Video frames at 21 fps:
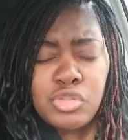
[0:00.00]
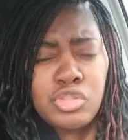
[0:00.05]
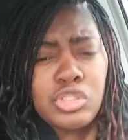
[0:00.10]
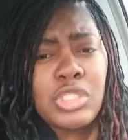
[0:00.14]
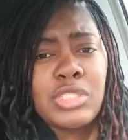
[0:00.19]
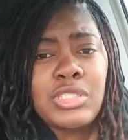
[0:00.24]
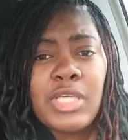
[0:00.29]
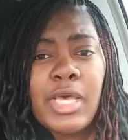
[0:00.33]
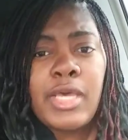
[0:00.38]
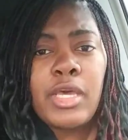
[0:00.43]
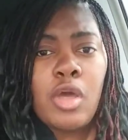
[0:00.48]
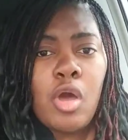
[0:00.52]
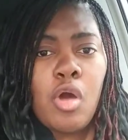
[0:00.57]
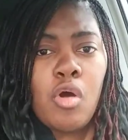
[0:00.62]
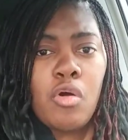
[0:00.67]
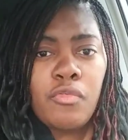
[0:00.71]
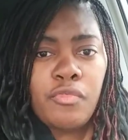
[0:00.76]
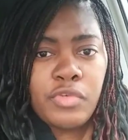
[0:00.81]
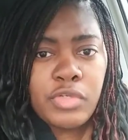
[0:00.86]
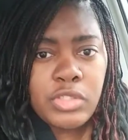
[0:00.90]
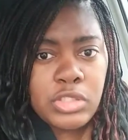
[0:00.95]
to take
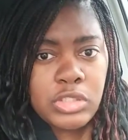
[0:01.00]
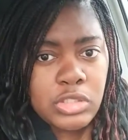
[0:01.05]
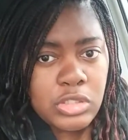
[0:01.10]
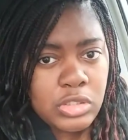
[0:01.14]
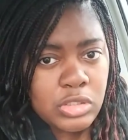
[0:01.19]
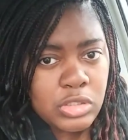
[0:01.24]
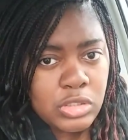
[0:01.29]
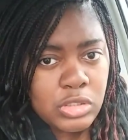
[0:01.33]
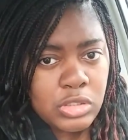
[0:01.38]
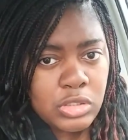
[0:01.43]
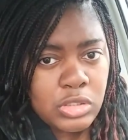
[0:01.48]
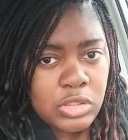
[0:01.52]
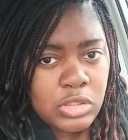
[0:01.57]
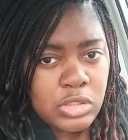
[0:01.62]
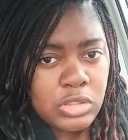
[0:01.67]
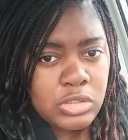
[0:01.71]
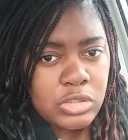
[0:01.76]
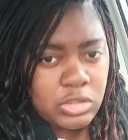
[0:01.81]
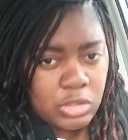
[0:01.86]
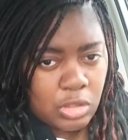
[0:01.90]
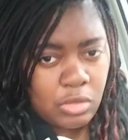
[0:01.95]
over
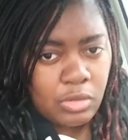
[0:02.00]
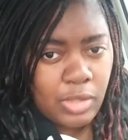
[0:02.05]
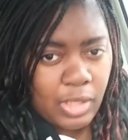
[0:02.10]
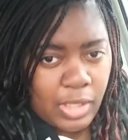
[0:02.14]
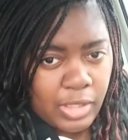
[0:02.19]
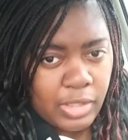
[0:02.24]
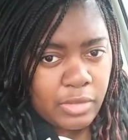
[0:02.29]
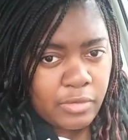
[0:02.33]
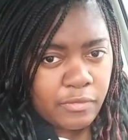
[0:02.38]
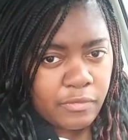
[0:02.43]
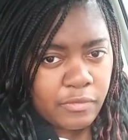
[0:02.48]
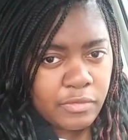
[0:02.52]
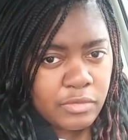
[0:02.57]
your life.